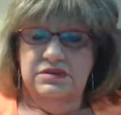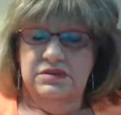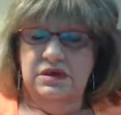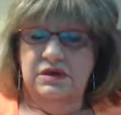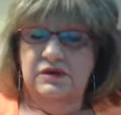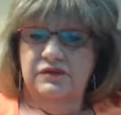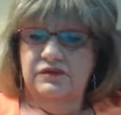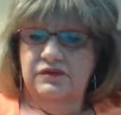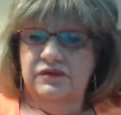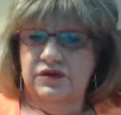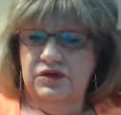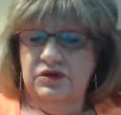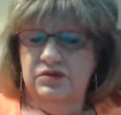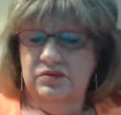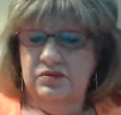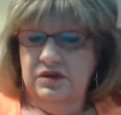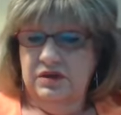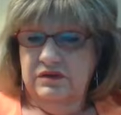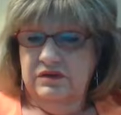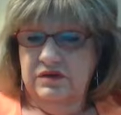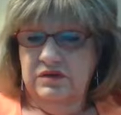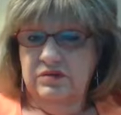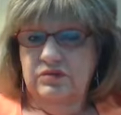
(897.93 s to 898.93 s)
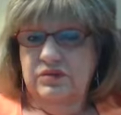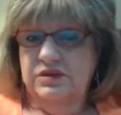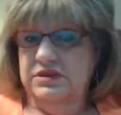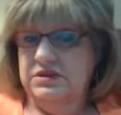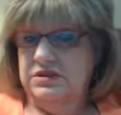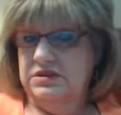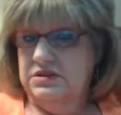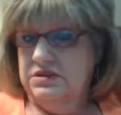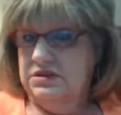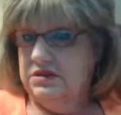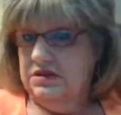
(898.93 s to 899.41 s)
a few of them
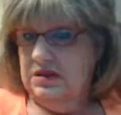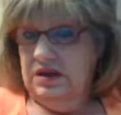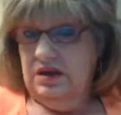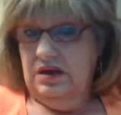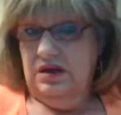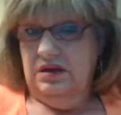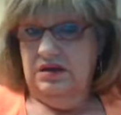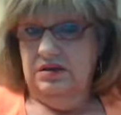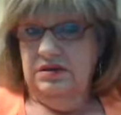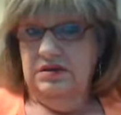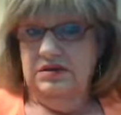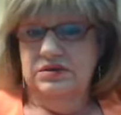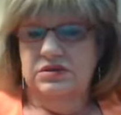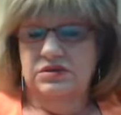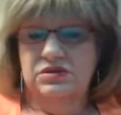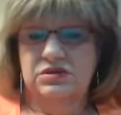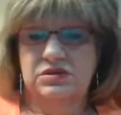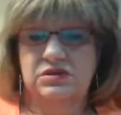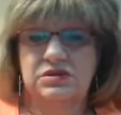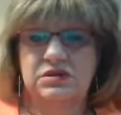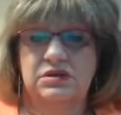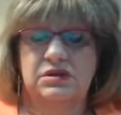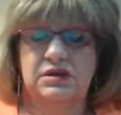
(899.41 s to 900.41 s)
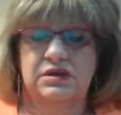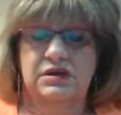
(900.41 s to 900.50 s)
went to college,